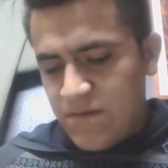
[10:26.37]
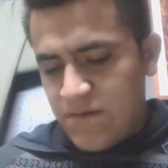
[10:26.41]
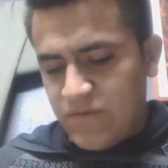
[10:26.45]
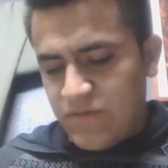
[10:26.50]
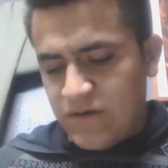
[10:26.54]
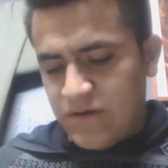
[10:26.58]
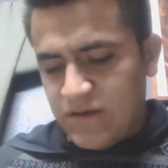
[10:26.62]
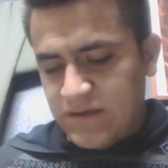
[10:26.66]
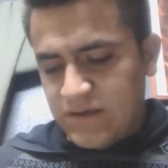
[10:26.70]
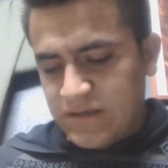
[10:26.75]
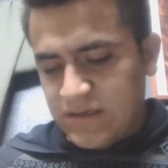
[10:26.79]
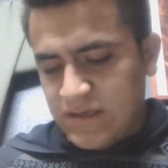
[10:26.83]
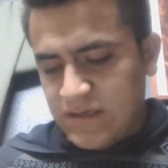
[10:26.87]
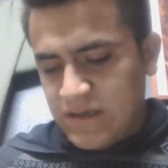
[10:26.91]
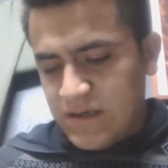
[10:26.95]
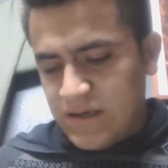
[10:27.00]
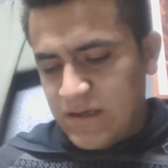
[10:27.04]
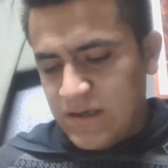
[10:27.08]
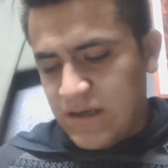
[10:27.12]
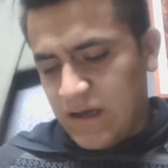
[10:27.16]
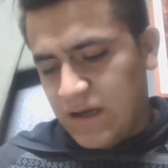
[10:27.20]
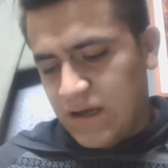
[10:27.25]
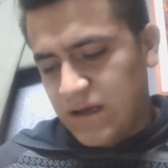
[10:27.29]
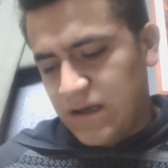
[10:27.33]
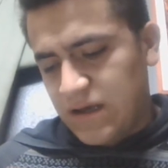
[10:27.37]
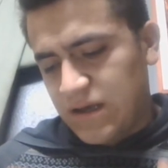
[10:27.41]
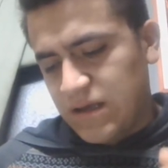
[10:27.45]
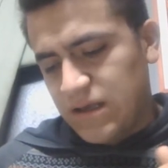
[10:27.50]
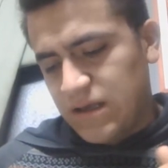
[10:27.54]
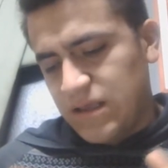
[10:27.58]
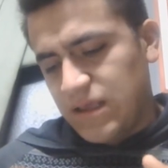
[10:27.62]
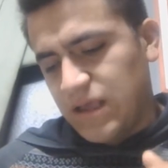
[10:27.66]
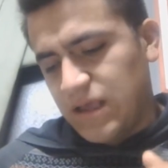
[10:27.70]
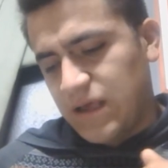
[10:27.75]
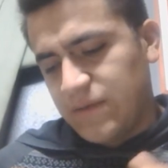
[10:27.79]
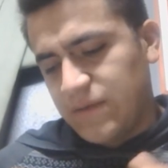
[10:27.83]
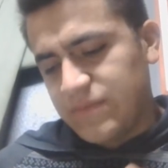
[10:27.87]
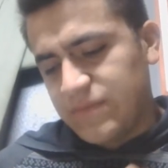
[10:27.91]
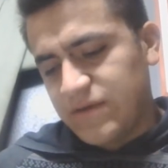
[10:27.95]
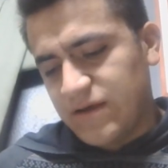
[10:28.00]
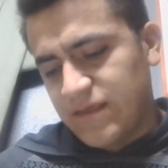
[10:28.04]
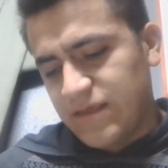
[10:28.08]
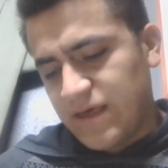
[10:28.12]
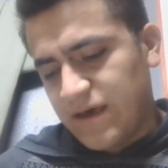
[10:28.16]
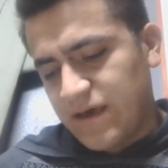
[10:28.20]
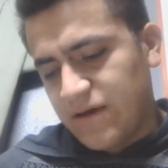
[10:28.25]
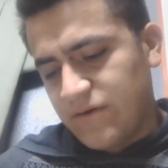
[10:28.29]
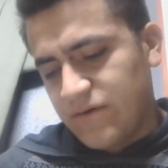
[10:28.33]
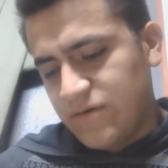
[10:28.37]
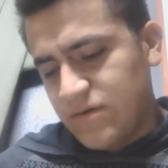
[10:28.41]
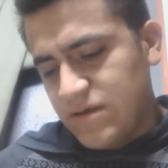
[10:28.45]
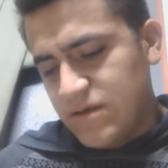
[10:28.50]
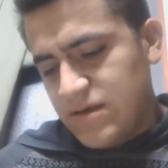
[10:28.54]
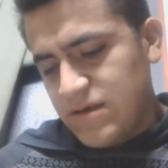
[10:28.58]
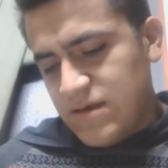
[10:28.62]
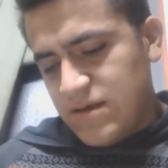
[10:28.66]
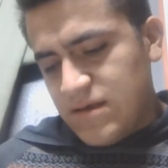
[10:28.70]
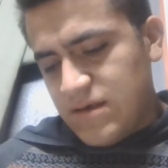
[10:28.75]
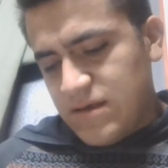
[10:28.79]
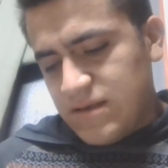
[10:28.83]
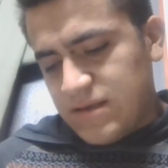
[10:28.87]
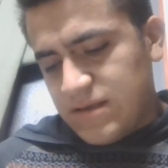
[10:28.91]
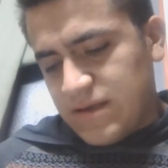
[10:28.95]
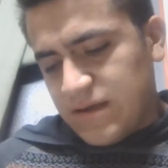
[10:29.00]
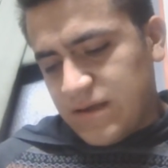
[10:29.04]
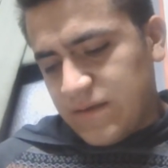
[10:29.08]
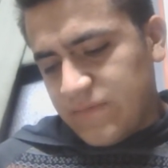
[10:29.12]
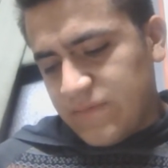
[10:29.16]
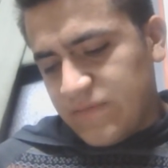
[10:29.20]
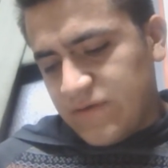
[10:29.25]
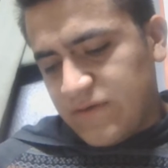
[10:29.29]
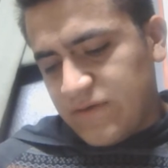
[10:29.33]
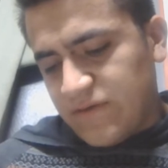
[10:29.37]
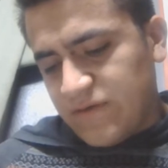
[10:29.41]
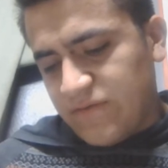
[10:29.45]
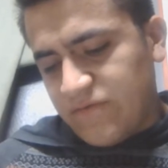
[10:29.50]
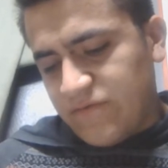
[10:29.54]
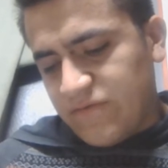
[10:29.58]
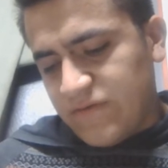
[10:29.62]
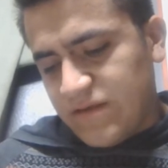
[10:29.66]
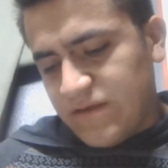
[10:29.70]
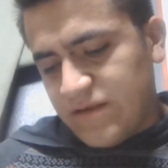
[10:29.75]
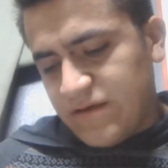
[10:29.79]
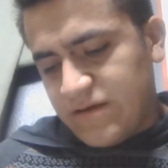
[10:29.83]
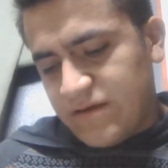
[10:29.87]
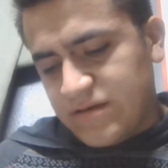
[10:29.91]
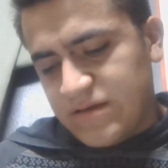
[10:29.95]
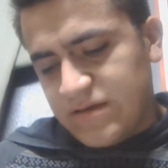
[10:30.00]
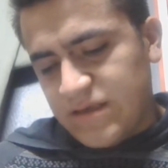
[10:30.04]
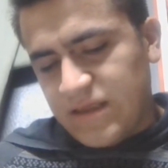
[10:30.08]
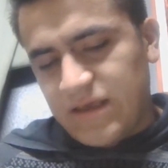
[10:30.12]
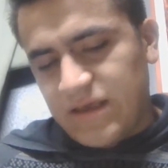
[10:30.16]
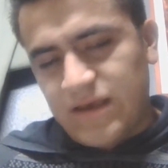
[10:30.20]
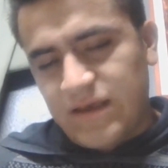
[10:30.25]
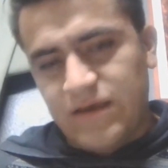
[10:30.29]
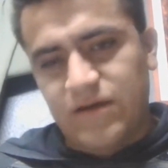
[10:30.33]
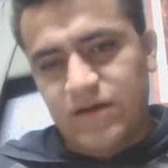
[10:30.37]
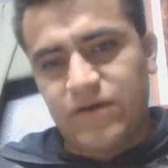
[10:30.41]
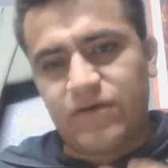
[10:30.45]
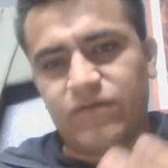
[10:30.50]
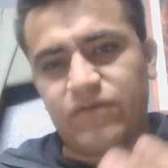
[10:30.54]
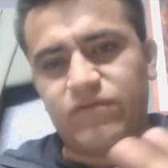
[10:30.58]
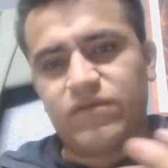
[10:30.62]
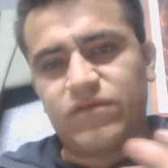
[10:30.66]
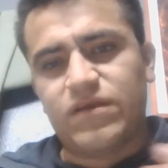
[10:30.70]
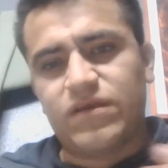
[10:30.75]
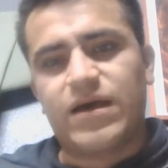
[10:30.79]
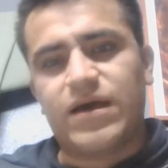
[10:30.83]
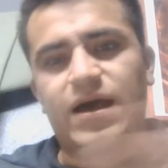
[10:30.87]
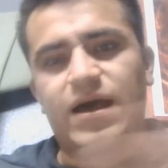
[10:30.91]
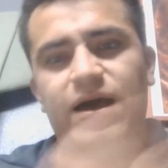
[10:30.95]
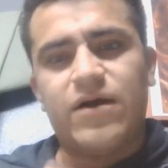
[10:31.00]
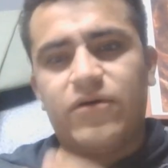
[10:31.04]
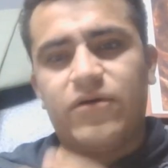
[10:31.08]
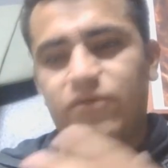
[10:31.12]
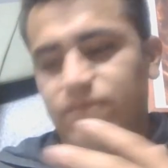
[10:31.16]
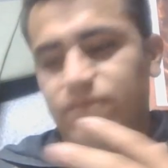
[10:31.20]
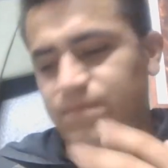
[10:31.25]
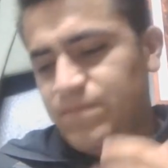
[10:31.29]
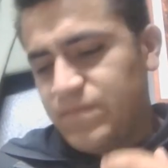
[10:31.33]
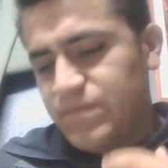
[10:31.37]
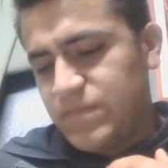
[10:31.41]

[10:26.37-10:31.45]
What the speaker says: plus m dot out times the velocity of the out